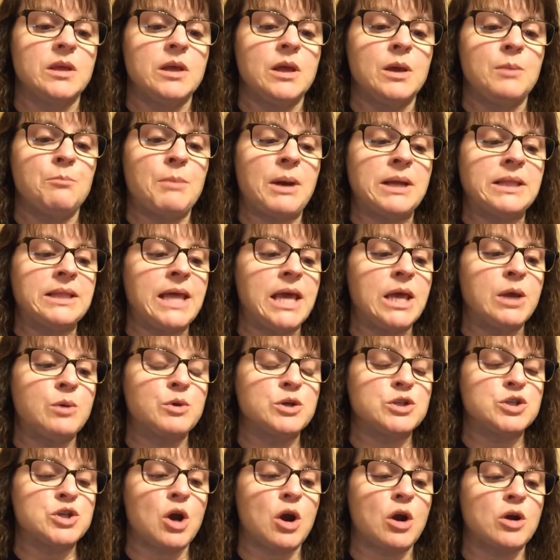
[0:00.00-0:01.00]
My
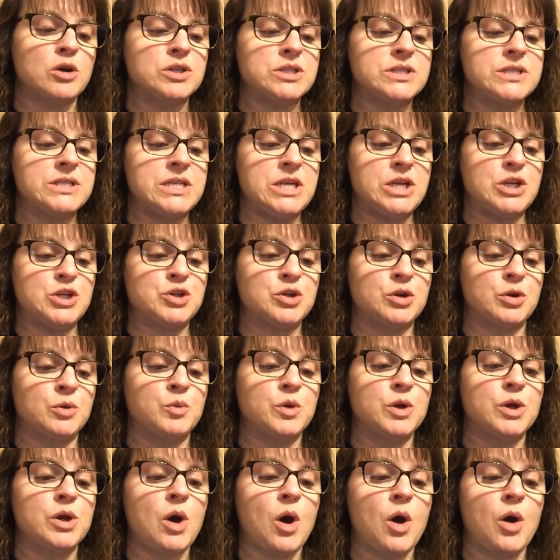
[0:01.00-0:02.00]
language arts teacher
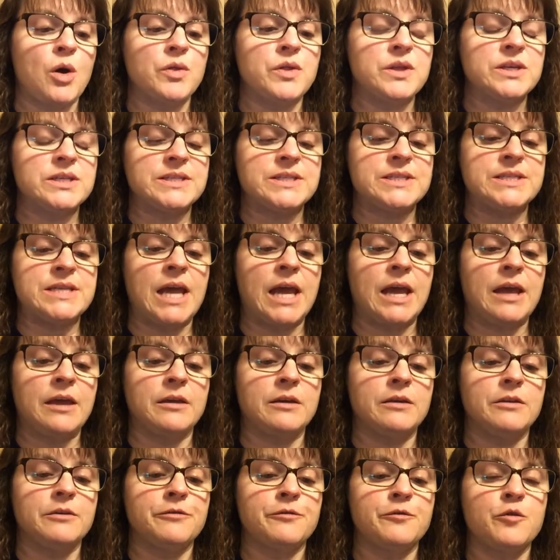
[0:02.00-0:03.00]
would call this
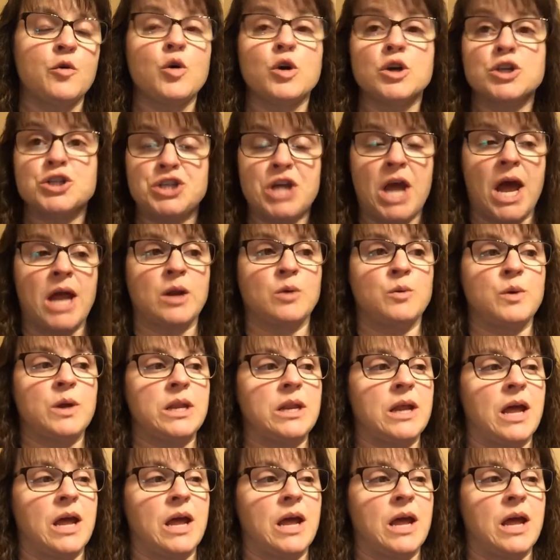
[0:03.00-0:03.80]
day foreshadowing,